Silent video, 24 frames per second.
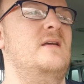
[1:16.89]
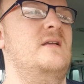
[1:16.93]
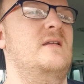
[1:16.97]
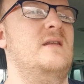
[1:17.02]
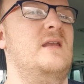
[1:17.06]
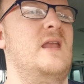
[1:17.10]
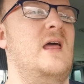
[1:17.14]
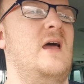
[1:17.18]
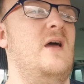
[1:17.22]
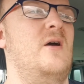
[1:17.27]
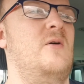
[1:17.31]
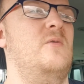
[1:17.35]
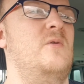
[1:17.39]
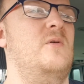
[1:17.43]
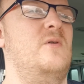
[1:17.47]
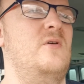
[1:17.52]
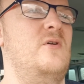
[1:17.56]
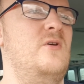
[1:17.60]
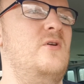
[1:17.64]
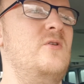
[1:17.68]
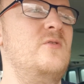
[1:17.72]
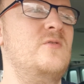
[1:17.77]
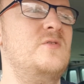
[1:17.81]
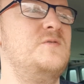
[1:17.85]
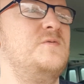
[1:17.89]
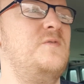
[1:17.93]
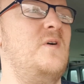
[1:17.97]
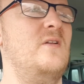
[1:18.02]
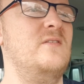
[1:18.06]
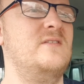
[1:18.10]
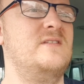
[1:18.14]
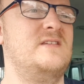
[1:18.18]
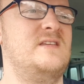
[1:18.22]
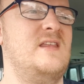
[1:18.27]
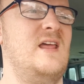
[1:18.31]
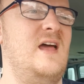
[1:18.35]
Now, whose
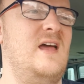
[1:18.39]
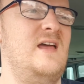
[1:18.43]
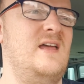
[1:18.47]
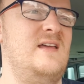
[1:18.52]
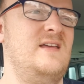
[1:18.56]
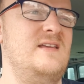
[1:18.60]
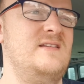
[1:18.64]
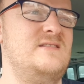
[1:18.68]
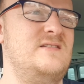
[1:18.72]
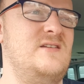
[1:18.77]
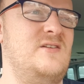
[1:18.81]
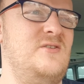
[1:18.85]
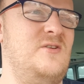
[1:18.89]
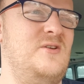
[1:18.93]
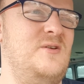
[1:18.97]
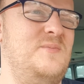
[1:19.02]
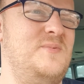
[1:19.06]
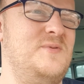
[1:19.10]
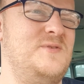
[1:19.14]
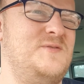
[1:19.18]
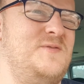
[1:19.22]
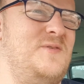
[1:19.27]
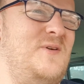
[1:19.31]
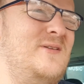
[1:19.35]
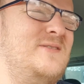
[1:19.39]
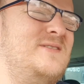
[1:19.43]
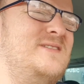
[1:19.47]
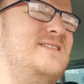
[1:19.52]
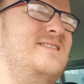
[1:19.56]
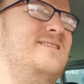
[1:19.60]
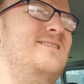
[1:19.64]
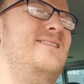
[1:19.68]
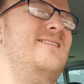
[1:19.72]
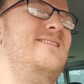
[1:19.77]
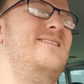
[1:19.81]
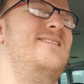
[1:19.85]
fault's that? Is it Uber's fault?